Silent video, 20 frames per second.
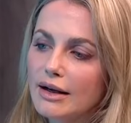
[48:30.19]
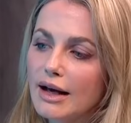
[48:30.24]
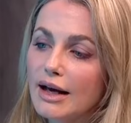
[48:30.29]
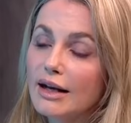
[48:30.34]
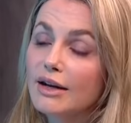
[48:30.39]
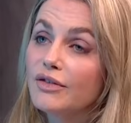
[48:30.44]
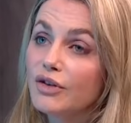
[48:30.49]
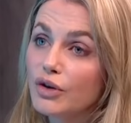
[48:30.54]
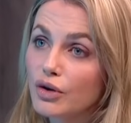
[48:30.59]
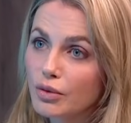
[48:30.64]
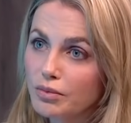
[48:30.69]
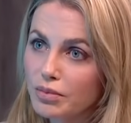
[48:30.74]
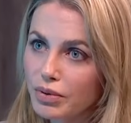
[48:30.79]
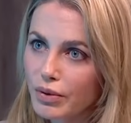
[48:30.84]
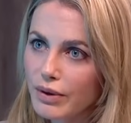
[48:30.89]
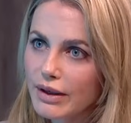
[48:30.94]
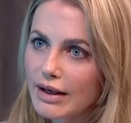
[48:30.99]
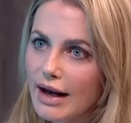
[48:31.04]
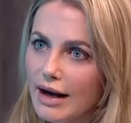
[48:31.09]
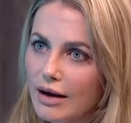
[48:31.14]
and if you could
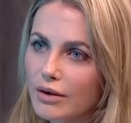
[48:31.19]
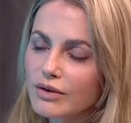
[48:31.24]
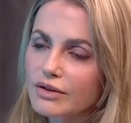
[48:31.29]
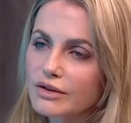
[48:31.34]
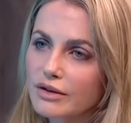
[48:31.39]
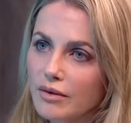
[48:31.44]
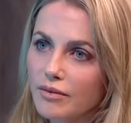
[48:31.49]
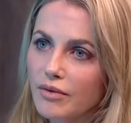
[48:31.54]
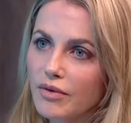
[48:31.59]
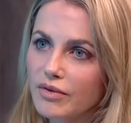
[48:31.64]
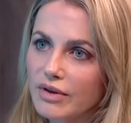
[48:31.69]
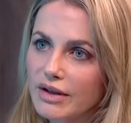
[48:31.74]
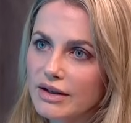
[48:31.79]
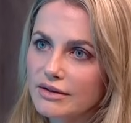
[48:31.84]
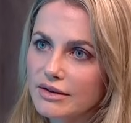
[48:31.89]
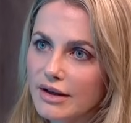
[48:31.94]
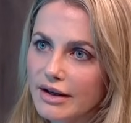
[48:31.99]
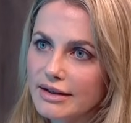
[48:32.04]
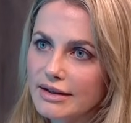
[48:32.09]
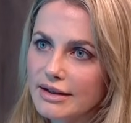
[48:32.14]
point out some of
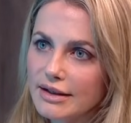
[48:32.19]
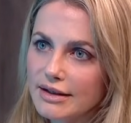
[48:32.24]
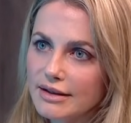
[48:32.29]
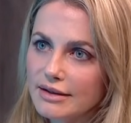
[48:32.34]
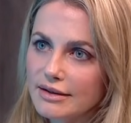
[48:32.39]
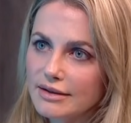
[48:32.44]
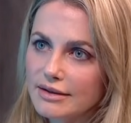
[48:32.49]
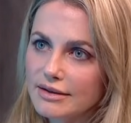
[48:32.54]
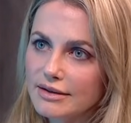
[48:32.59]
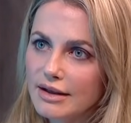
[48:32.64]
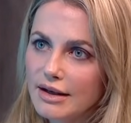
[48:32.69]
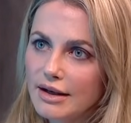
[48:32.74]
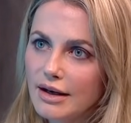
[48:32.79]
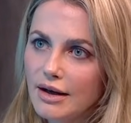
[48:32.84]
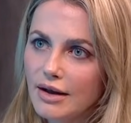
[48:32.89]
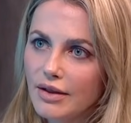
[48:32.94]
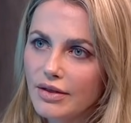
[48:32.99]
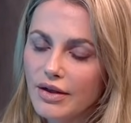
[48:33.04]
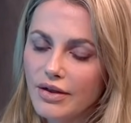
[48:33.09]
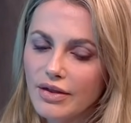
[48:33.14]
these ideas,
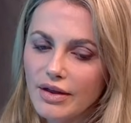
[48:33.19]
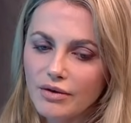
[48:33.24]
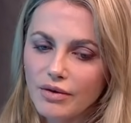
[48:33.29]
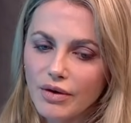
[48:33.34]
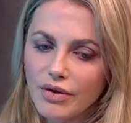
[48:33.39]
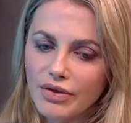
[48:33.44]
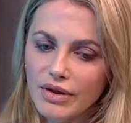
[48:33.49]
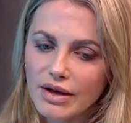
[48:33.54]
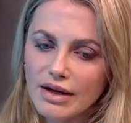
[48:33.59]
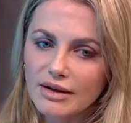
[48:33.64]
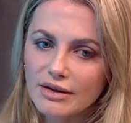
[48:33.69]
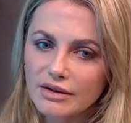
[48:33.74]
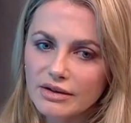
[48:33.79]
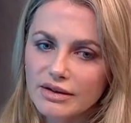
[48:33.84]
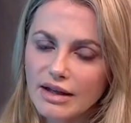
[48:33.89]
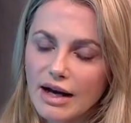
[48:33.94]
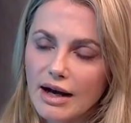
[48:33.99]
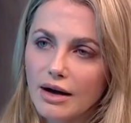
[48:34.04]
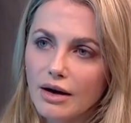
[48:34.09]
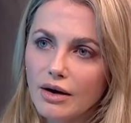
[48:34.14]
that there are things
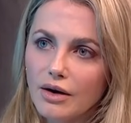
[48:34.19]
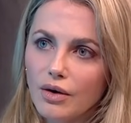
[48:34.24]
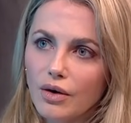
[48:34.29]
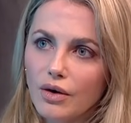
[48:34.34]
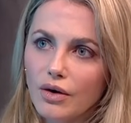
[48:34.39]
that